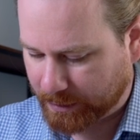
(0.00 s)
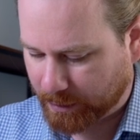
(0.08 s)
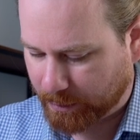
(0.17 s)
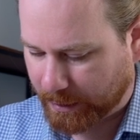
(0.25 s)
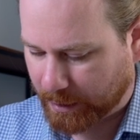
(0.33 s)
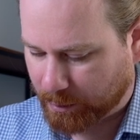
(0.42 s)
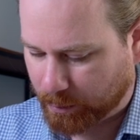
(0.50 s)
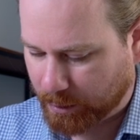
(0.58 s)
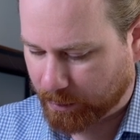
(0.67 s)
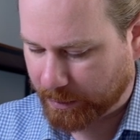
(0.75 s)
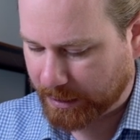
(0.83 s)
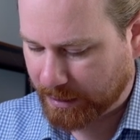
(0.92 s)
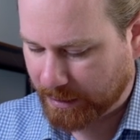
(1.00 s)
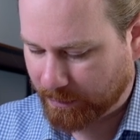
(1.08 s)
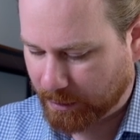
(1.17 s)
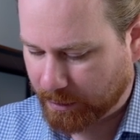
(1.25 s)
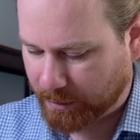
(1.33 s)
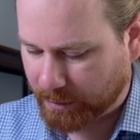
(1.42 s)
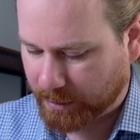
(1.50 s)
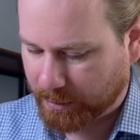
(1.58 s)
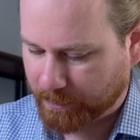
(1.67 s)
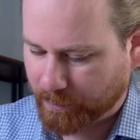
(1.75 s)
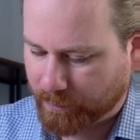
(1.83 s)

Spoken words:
is correct? Well, we can have a look